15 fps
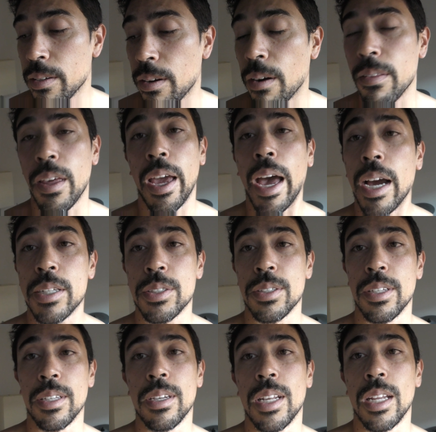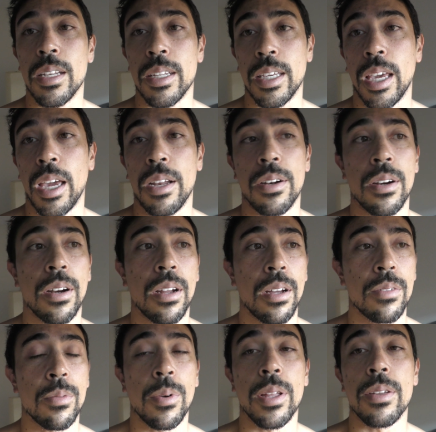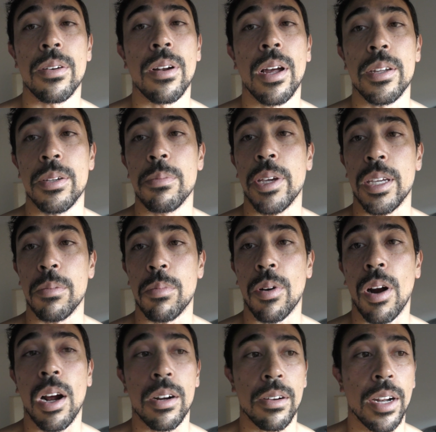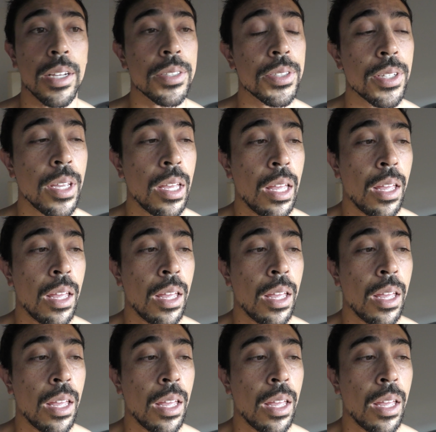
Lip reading: are they actually a good indicator of whether or not you're making progress?